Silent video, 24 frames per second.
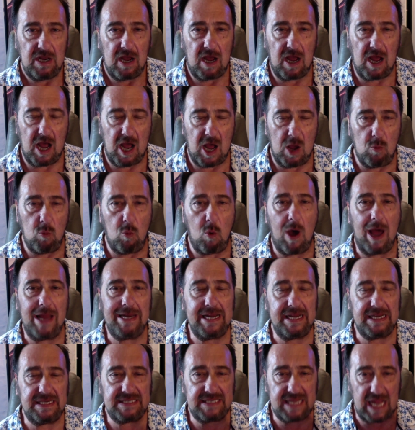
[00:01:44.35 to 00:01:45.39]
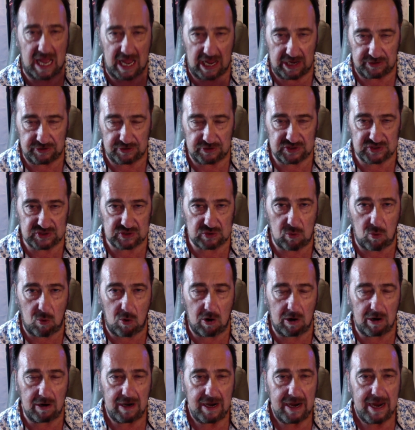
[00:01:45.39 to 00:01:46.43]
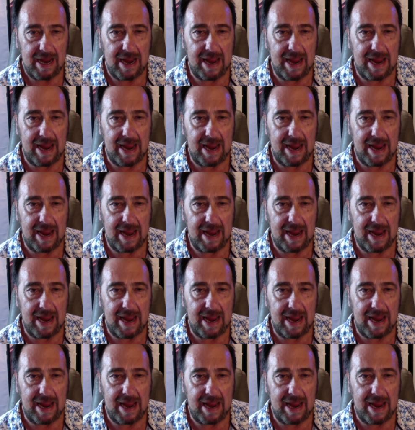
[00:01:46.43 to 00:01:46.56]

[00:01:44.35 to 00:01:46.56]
One is the underscore,